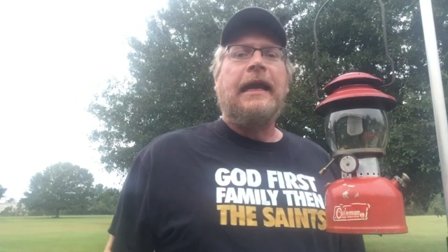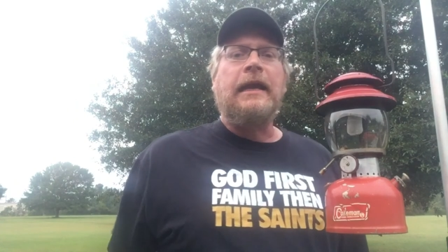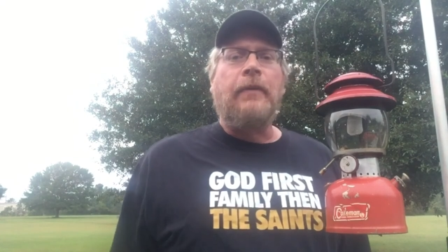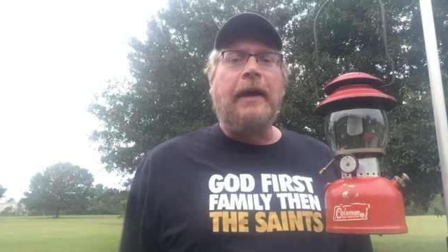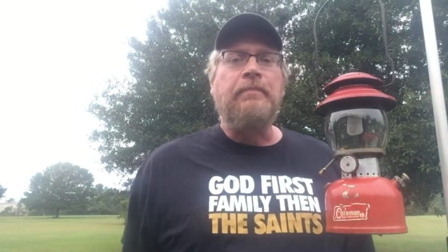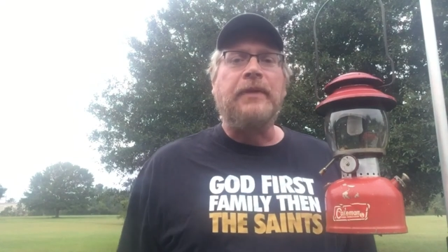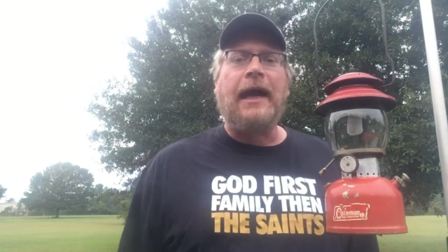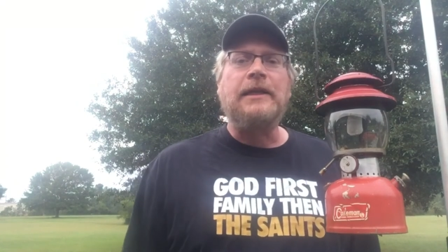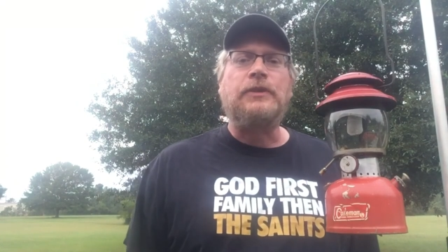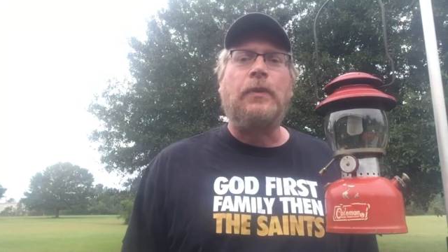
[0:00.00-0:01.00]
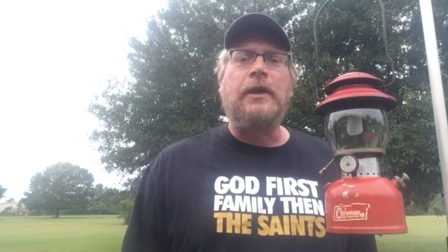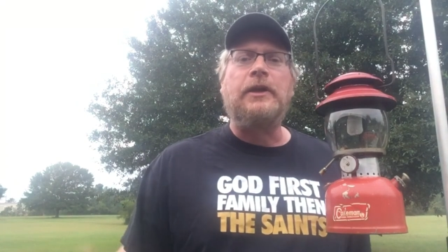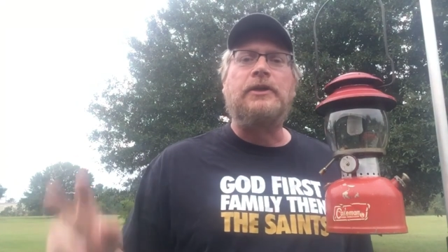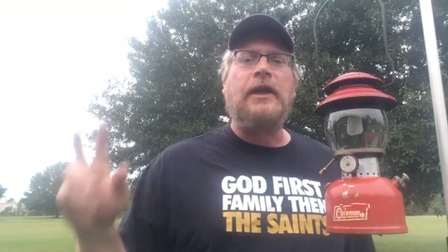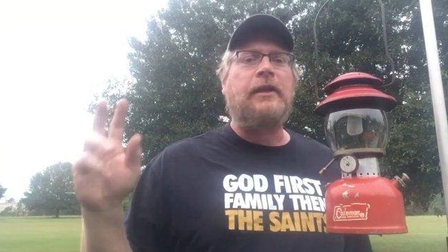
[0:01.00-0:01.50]
Anyway, I just
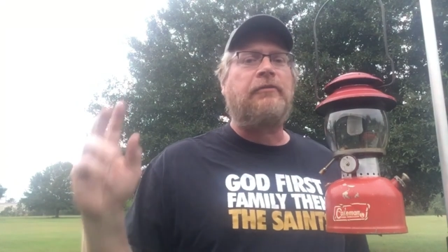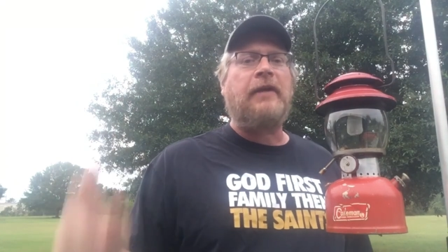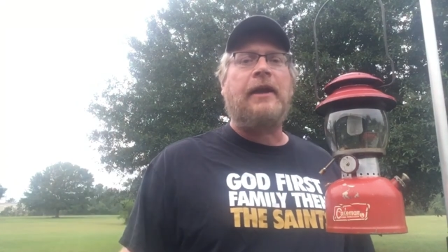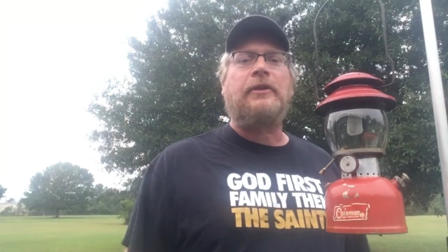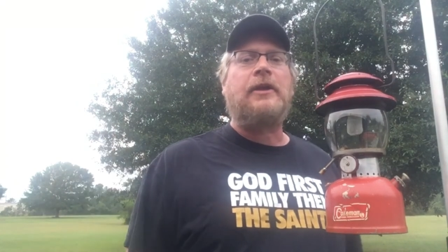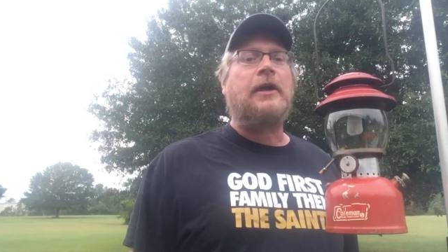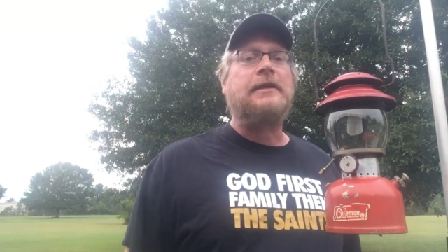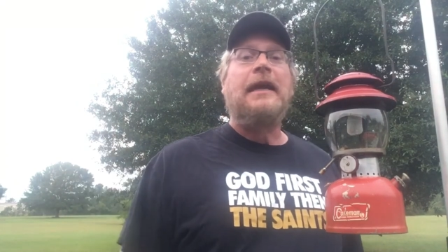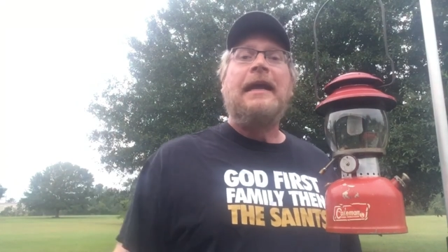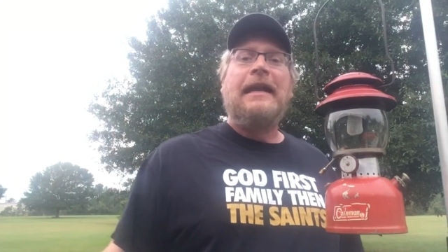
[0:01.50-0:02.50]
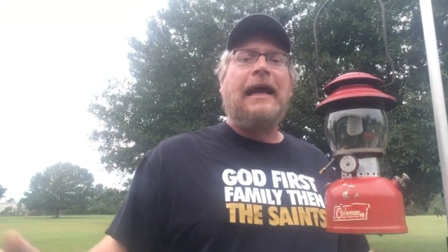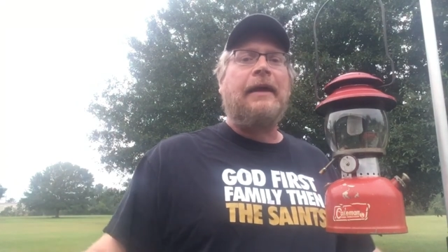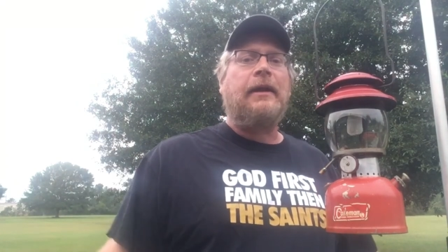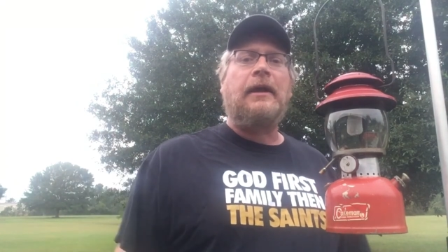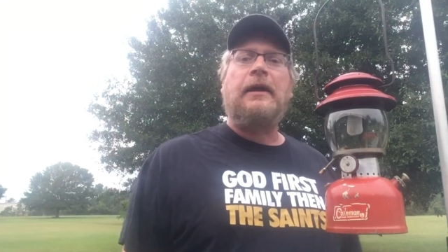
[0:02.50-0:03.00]
wanted to share the final thoughts.
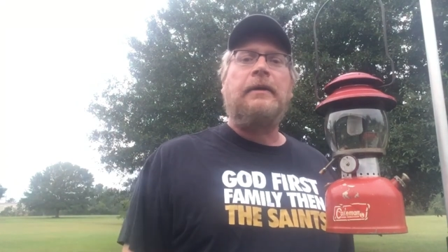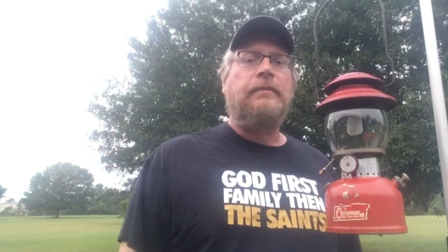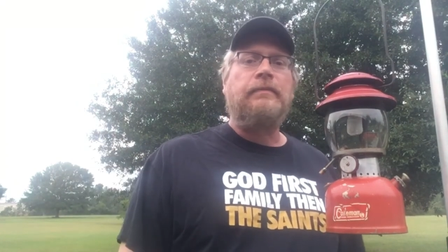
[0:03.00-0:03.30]
That uh,